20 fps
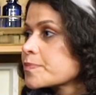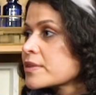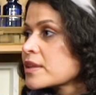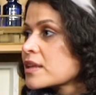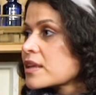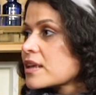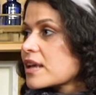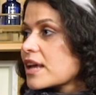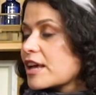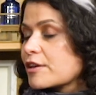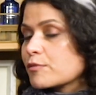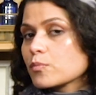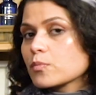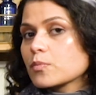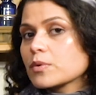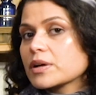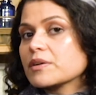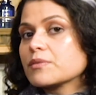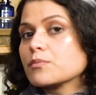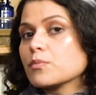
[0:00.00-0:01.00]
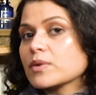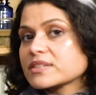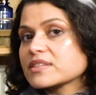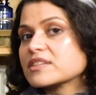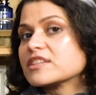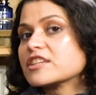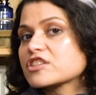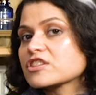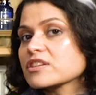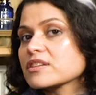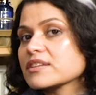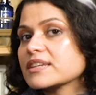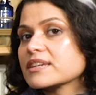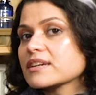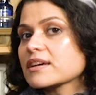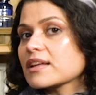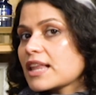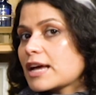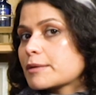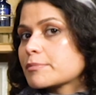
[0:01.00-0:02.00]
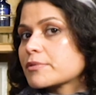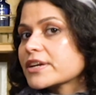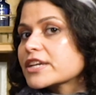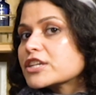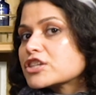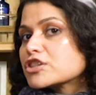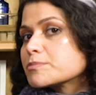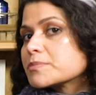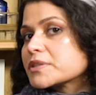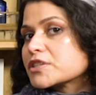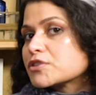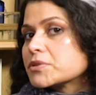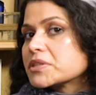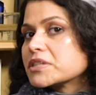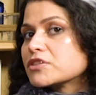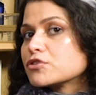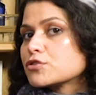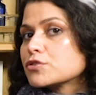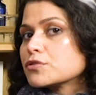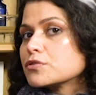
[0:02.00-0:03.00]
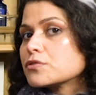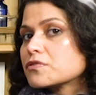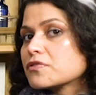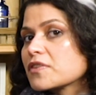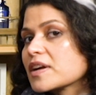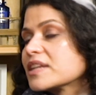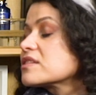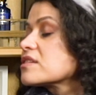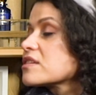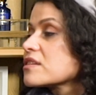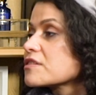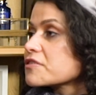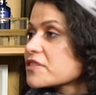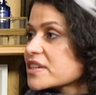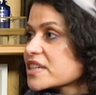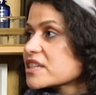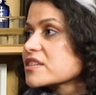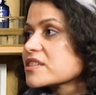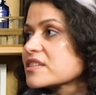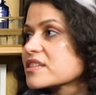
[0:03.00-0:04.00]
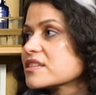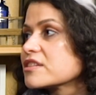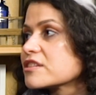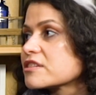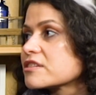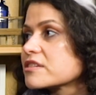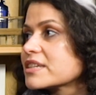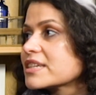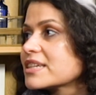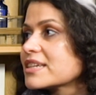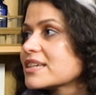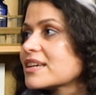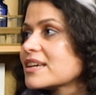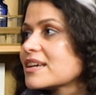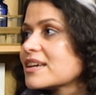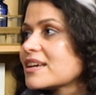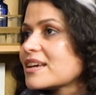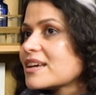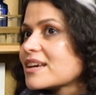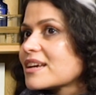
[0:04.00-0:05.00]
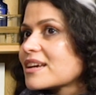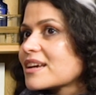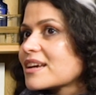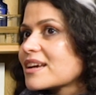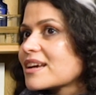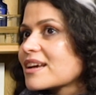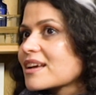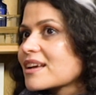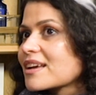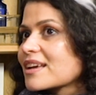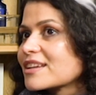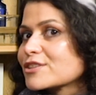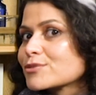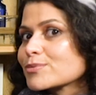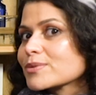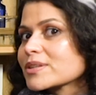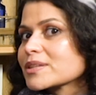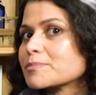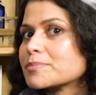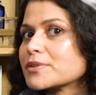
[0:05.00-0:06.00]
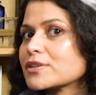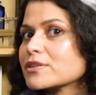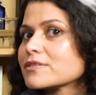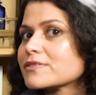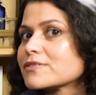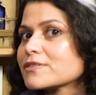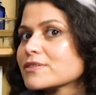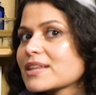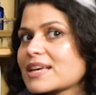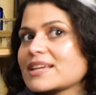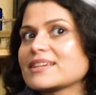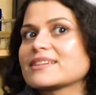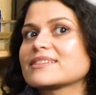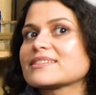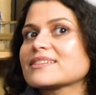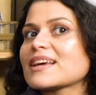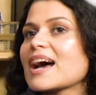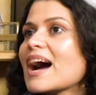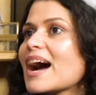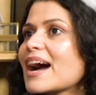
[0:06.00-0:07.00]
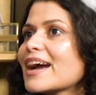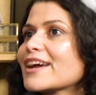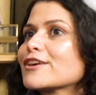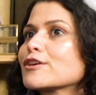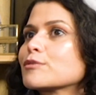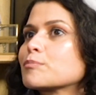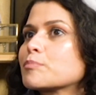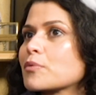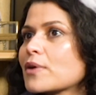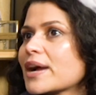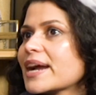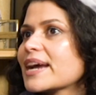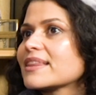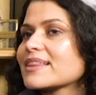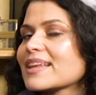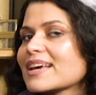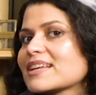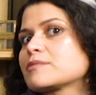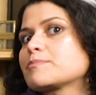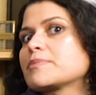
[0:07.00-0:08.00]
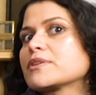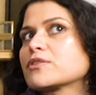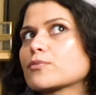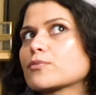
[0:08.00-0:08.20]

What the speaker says: and was initially a collaboration between two friends in the fragrance industry. And it's really beautiful that an entire brand that has been